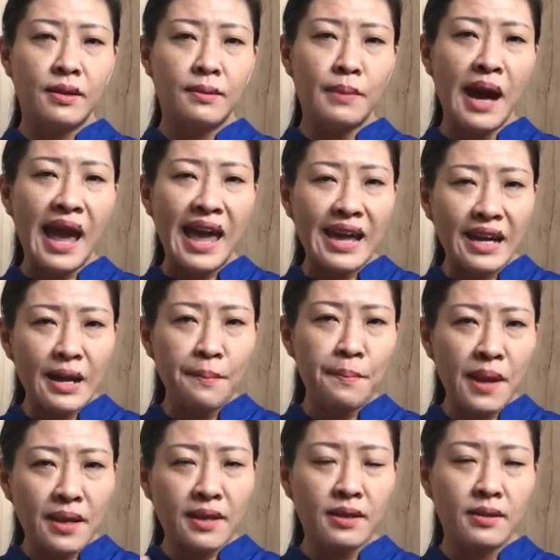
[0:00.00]
my anger
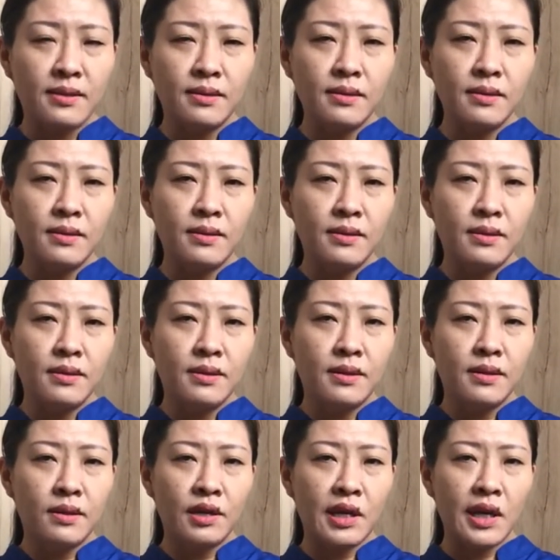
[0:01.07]
pattern,
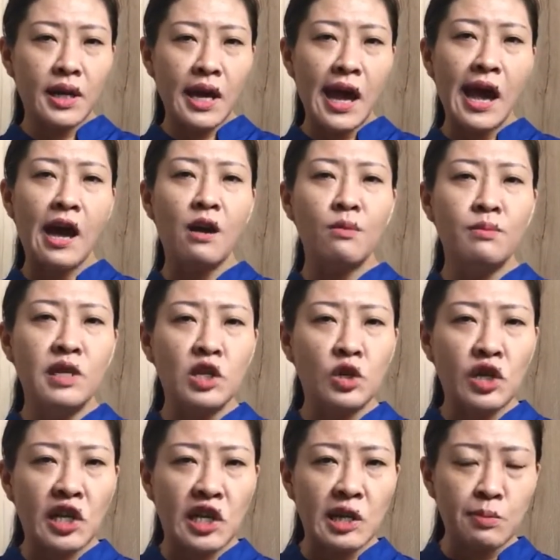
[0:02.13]
okay, helped me to
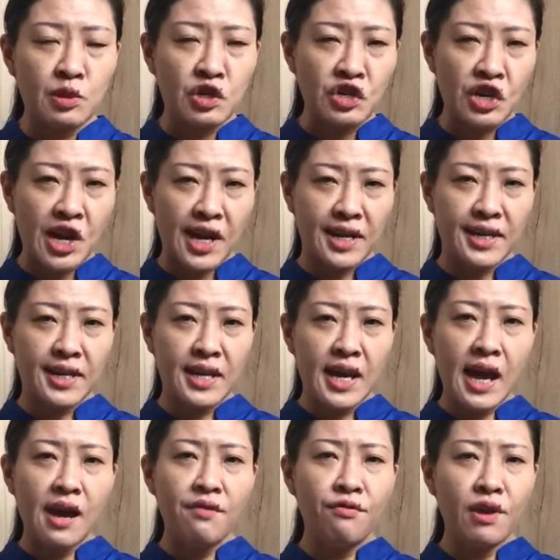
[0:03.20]
keep track.
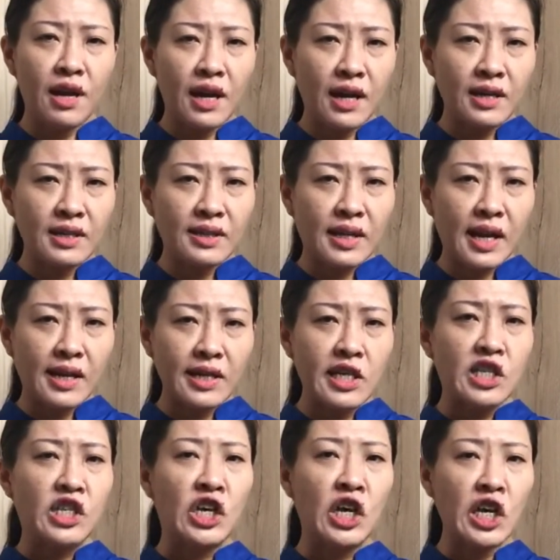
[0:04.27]
I realized that
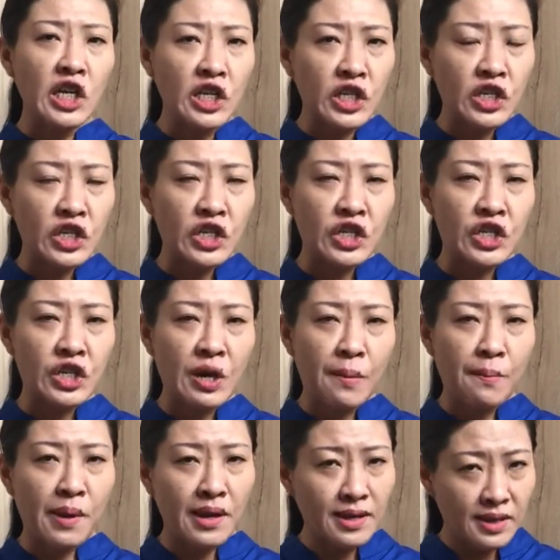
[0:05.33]
it changed.
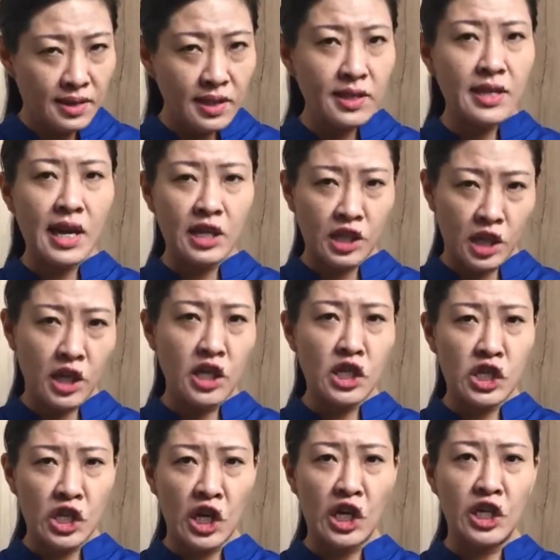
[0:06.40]
Mindset actually
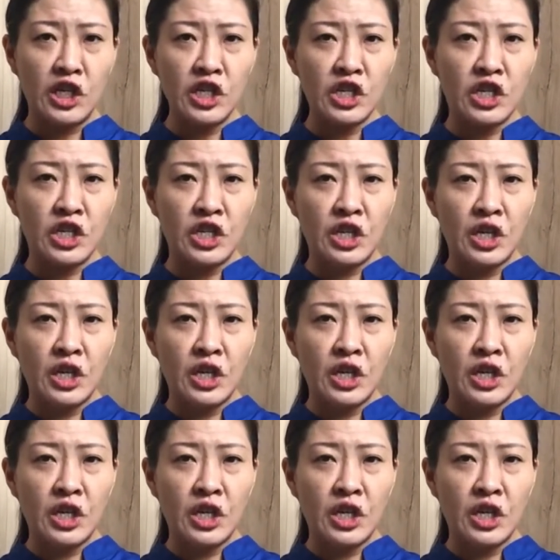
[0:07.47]
changed.